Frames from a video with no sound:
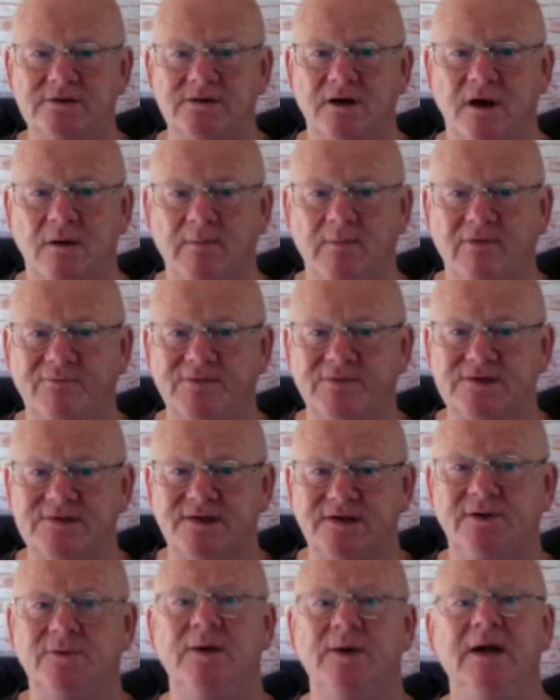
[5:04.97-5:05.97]
time offer
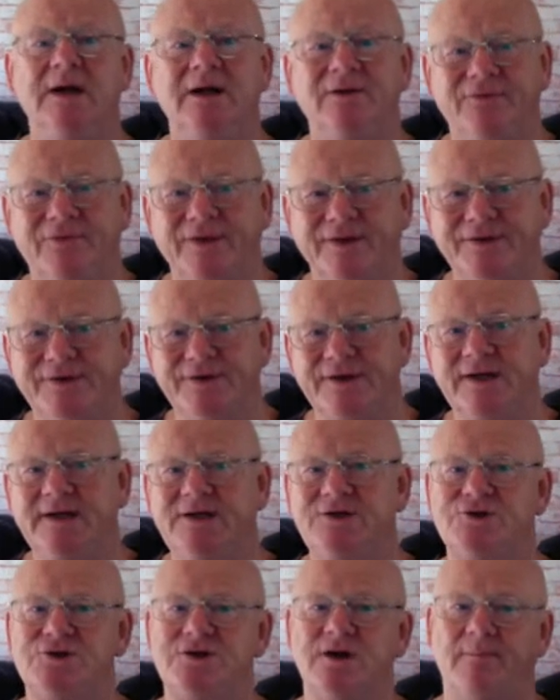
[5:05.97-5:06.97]
two, the
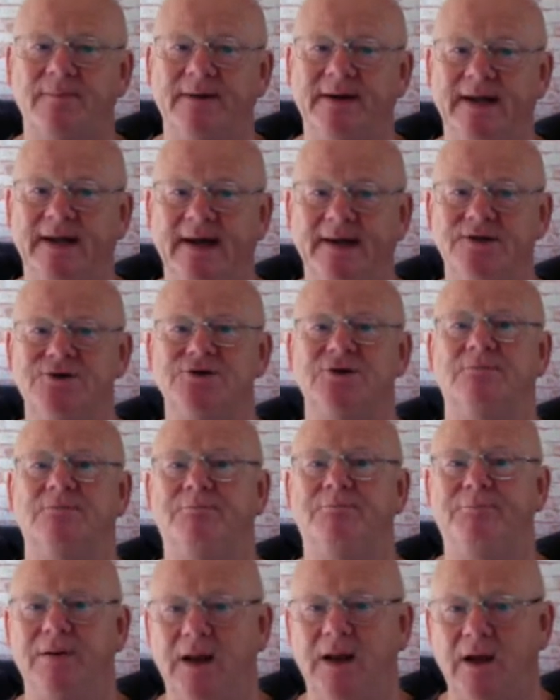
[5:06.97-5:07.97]
niche
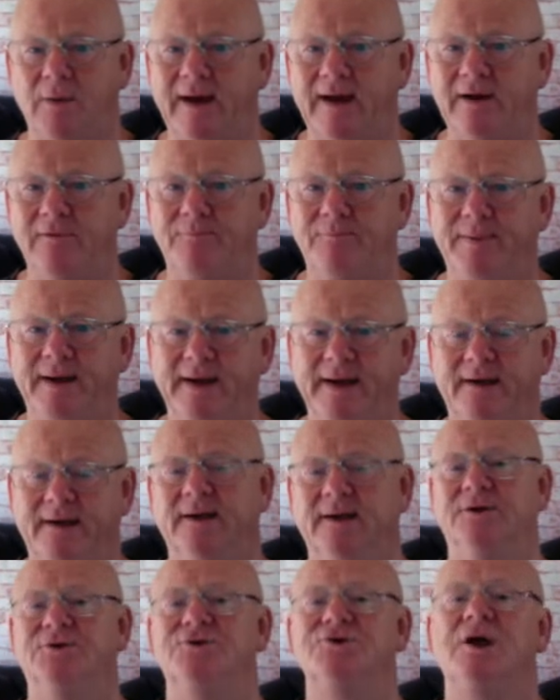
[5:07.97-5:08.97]
domination blowout
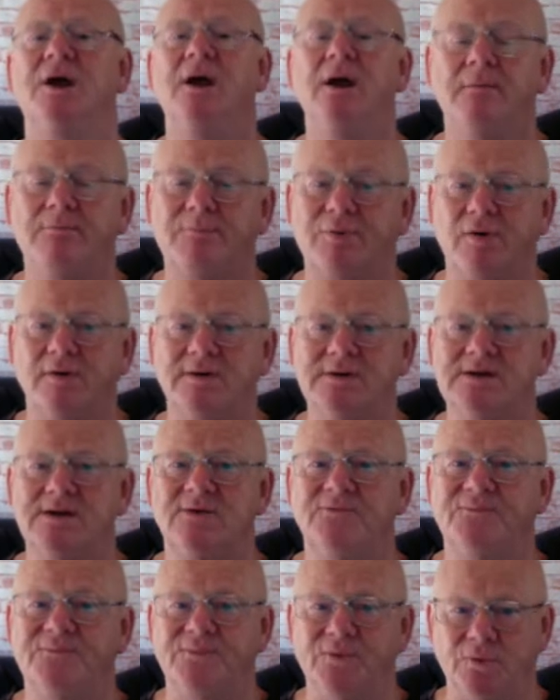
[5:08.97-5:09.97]
package, priced
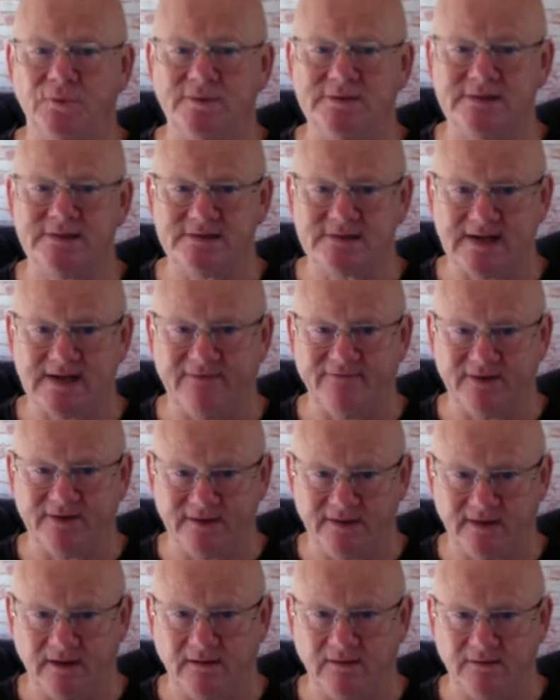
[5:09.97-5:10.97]
at
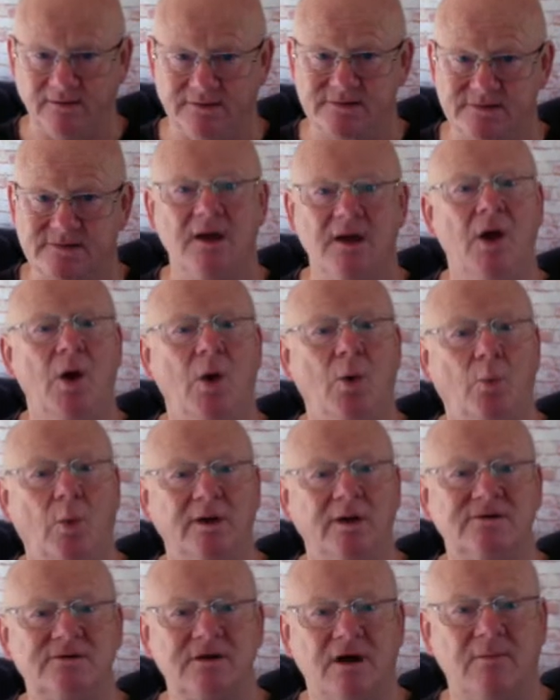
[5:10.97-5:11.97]
$47.
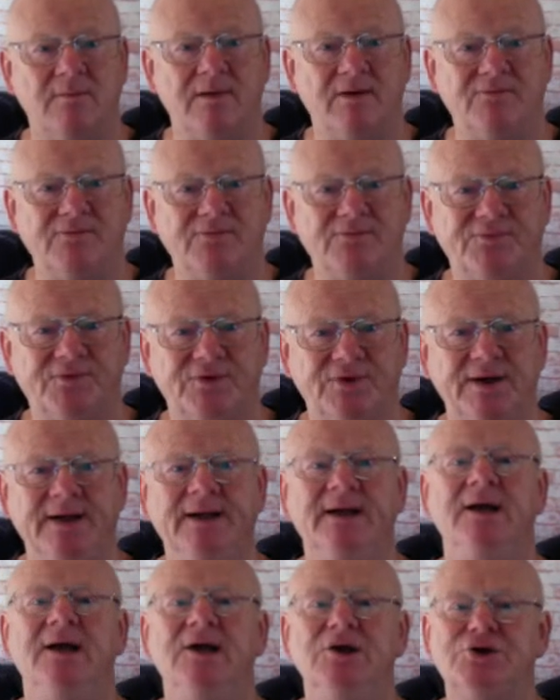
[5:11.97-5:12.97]
One time offer
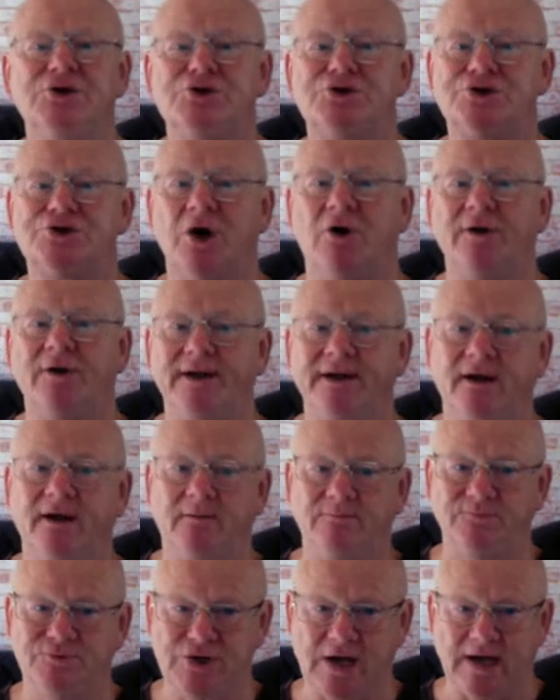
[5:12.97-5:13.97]
three, shiny
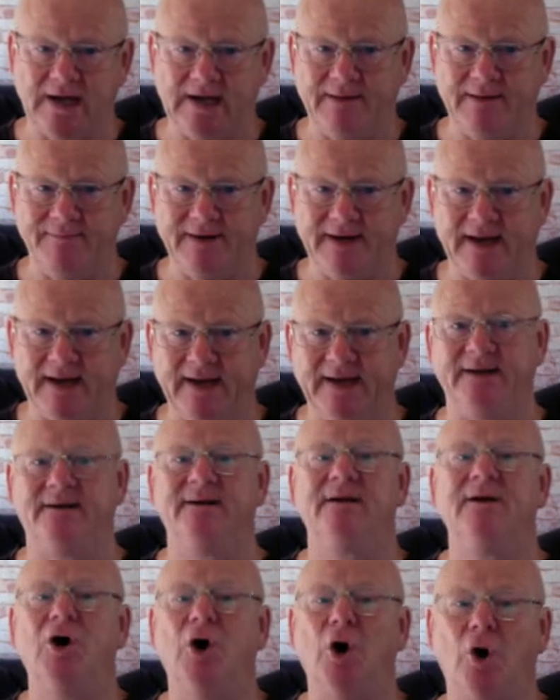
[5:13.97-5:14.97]
object lemonade,
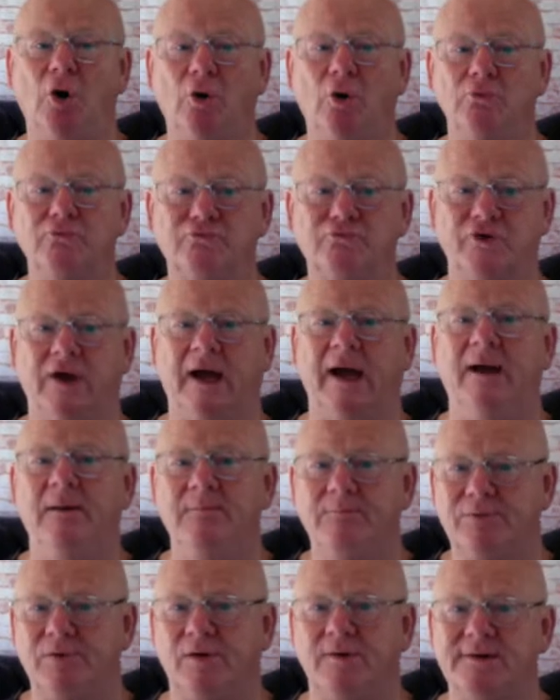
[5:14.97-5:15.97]
ultra,
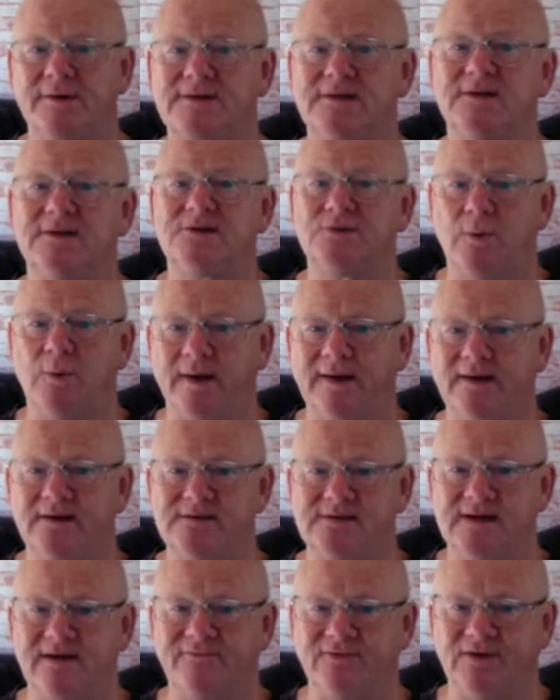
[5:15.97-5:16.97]
priced at
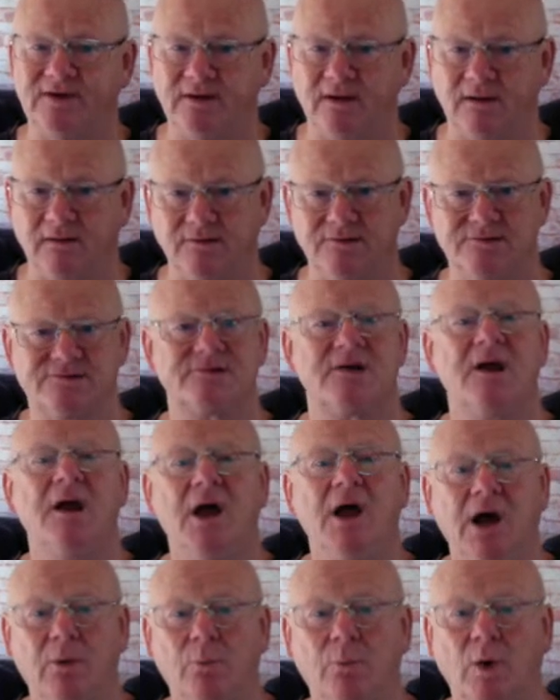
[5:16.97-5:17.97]

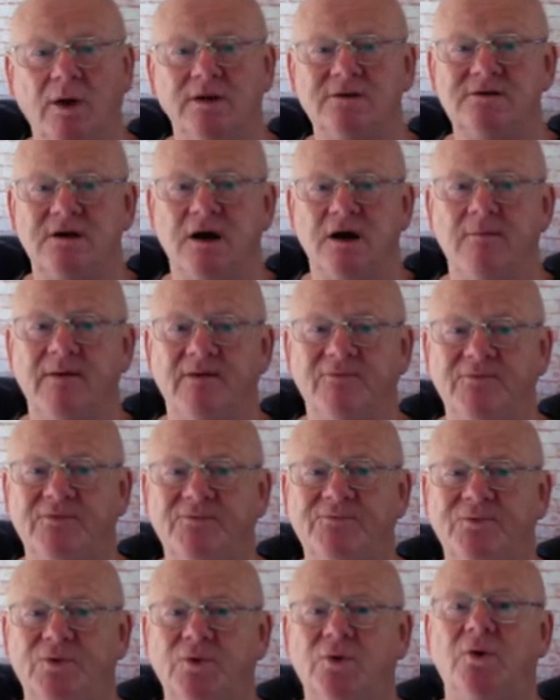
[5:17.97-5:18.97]
$27. And one time offer
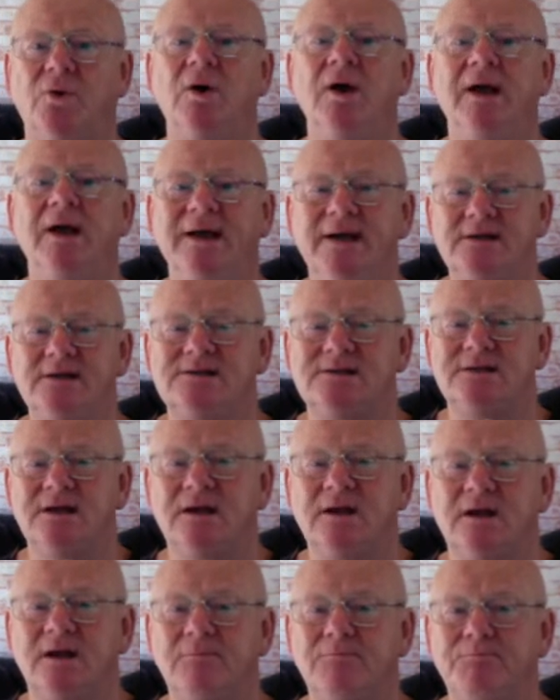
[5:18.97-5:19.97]
four is
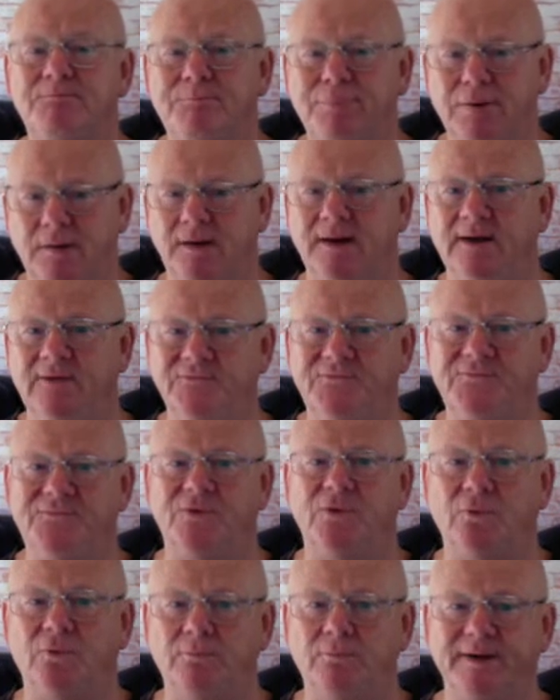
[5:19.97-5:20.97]
the complete
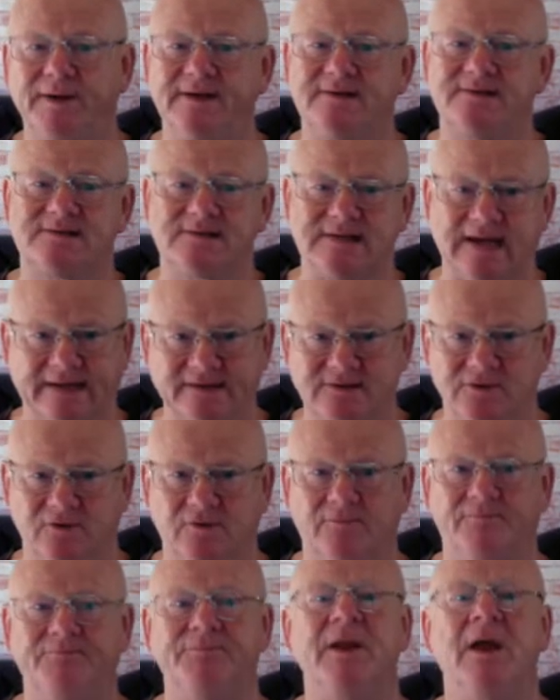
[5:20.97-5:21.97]
full beast
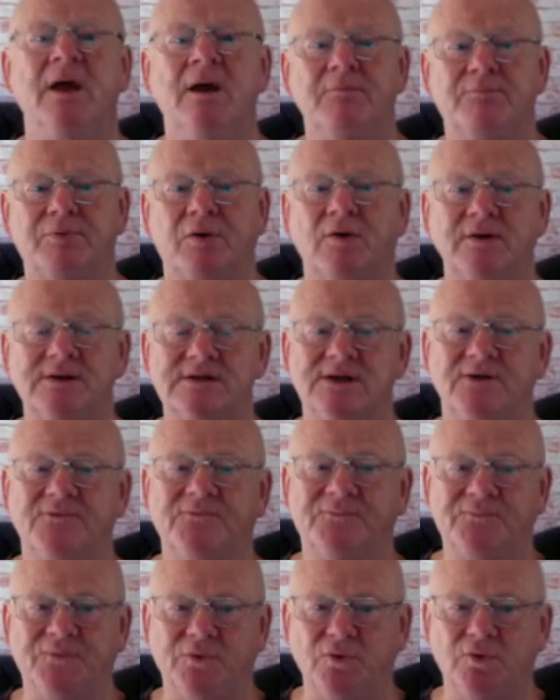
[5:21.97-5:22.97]
setup, priced at
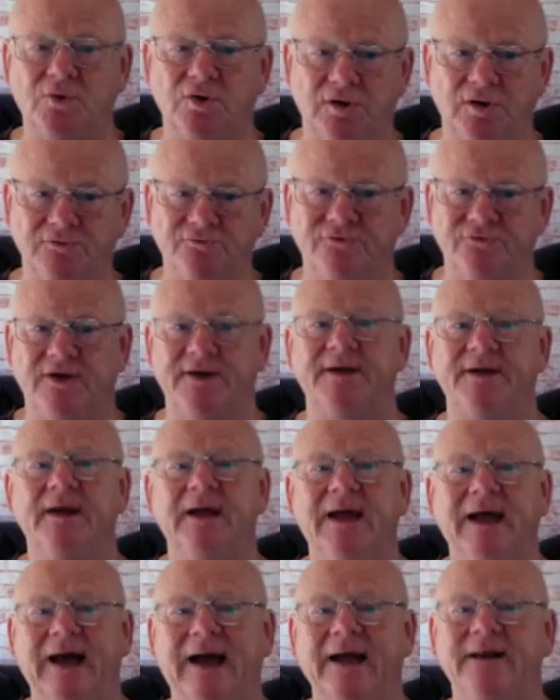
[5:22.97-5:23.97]

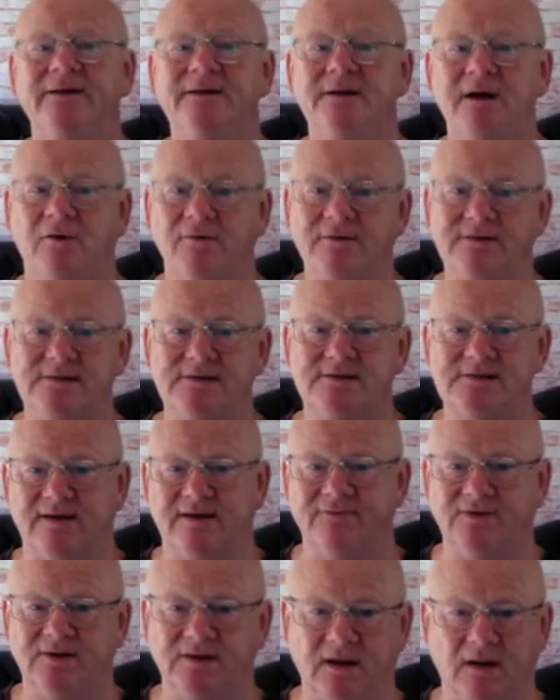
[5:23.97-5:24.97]

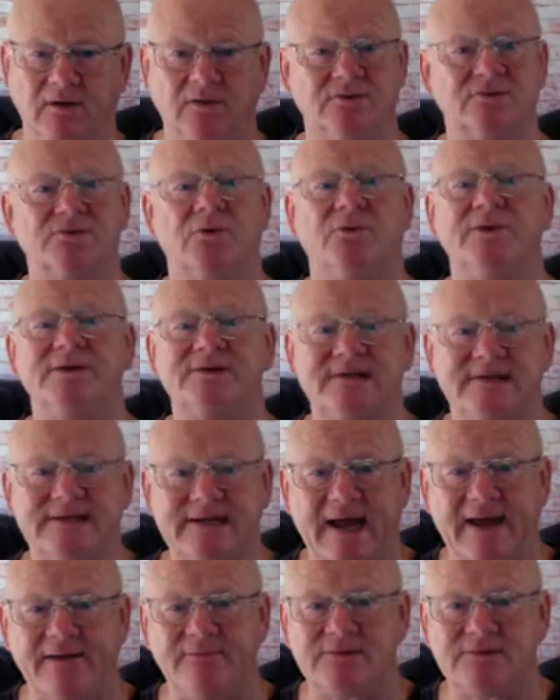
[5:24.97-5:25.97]
$497, or there's a
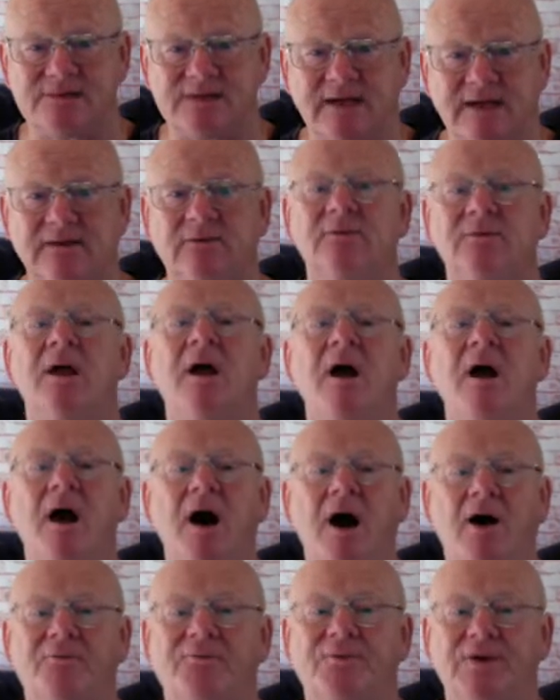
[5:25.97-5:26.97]
down sale
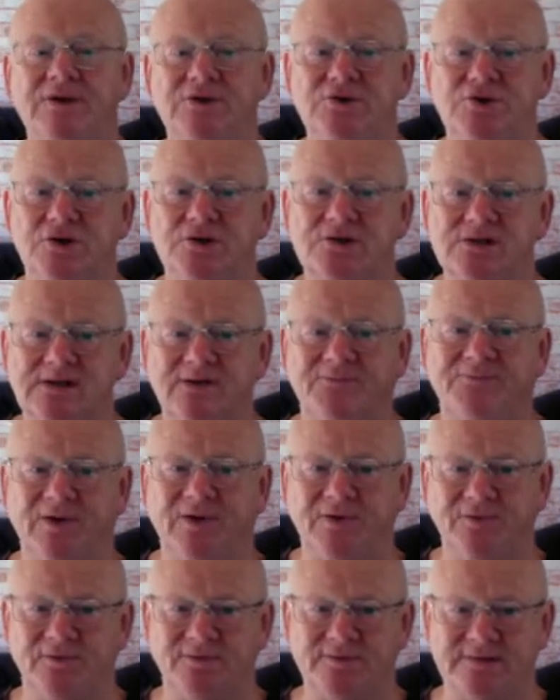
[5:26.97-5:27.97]
offering just the
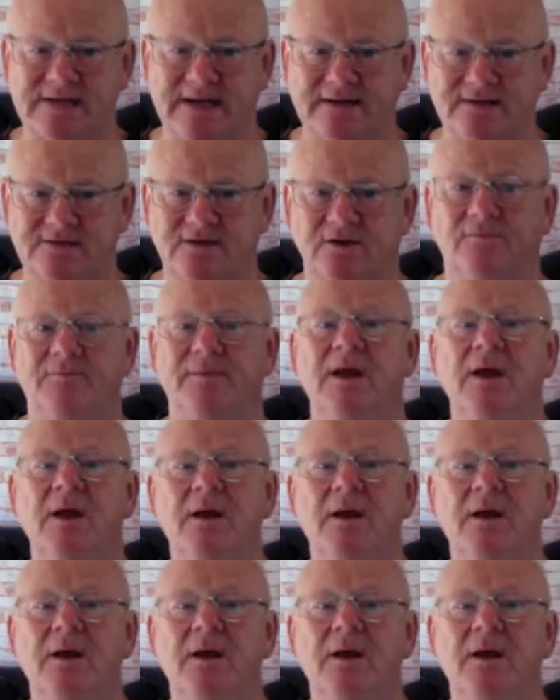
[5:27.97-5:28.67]
funnel setup